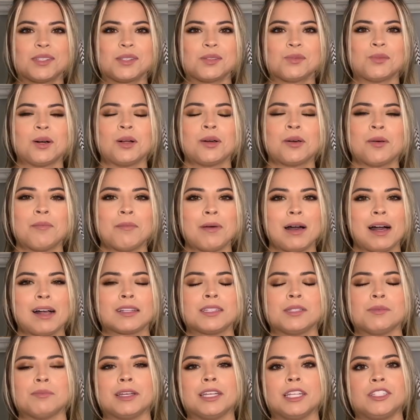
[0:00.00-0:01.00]
welcome back
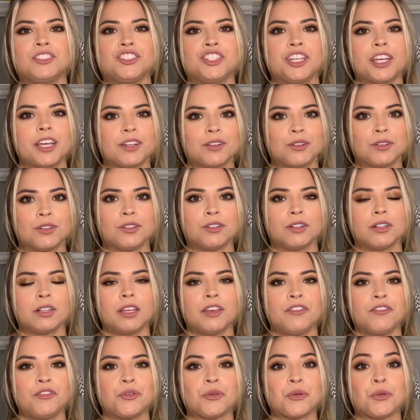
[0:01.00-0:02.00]
to my channel.
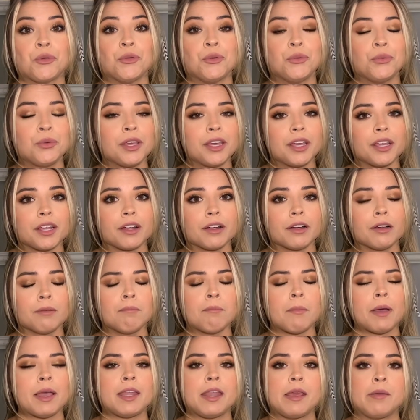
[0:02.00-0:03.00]
If you're new here,
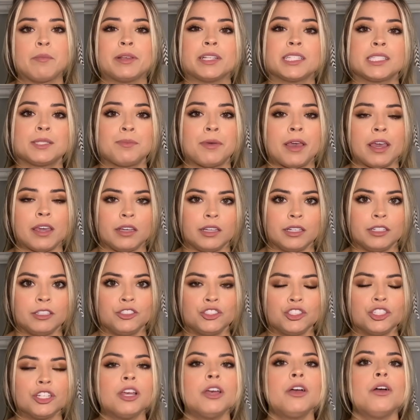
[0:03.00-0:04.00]
my name is
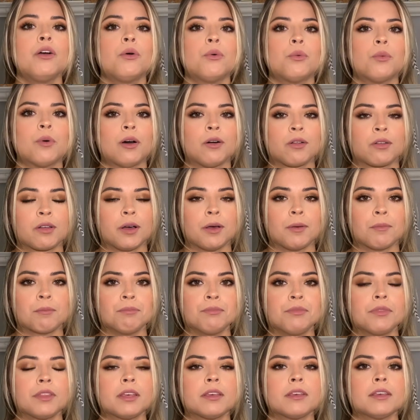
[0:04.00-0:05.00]
Paige. Welcome.
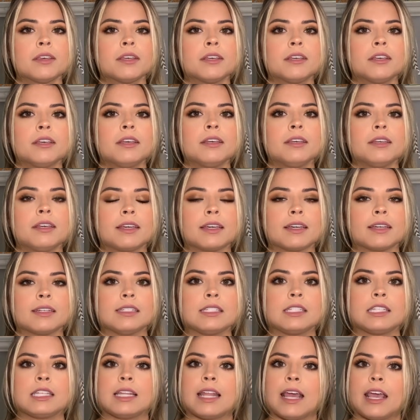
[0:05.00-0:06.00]
And
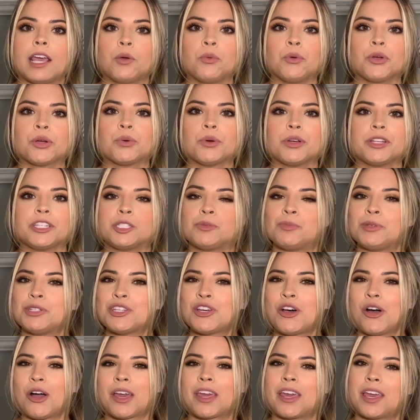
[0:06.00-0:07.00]
today we're going to be
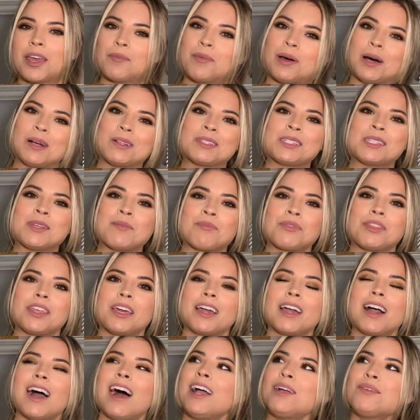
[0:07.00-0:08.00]
talking about
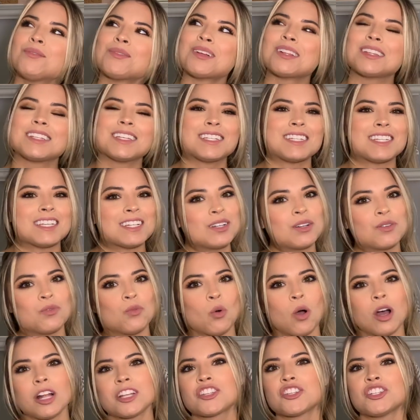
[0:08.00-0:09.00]
something I really didn't
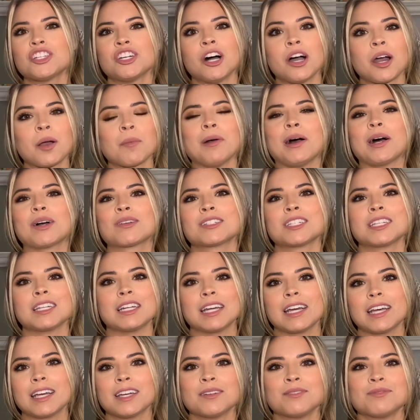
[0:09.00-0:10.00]
want to talk about
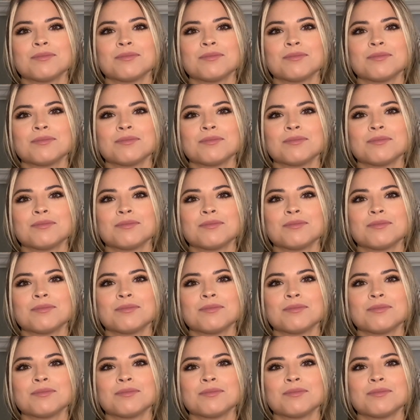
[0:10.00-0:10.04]
today.